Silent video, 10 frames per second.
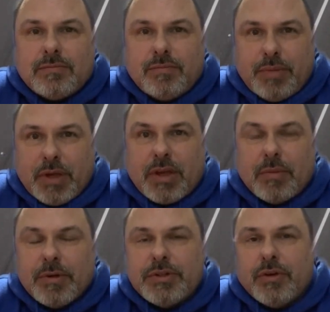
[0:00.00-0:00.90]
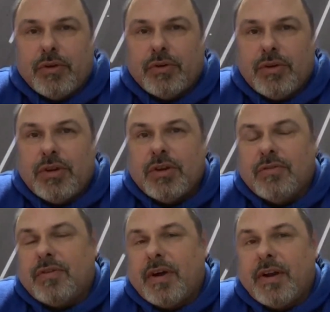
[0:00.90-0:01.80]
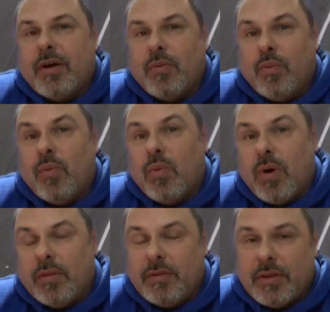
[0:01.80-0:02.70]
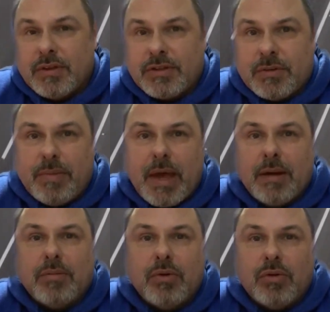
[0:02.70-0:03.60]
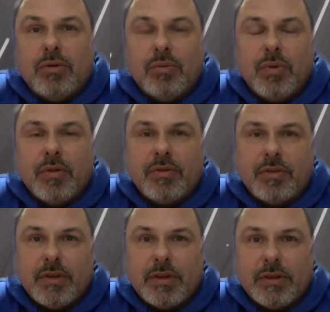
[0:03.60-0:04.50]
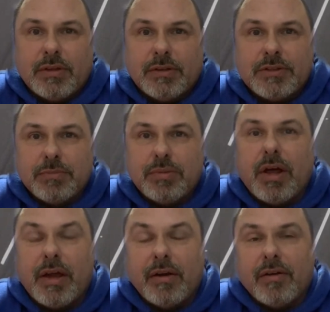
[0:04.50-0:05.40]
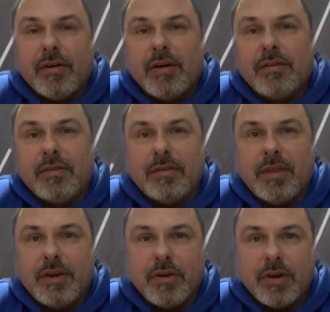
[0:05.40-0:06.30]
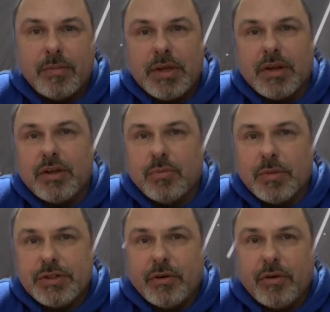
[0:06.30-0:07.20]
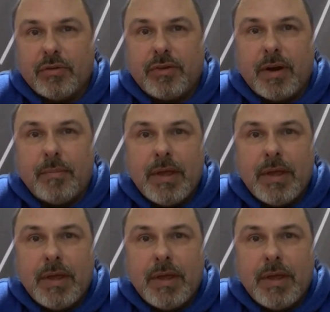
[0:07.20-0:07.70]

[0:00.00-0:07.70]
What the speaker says: picking up material, you need to find out what is compatible with the supplier that you're going to be getting your material from.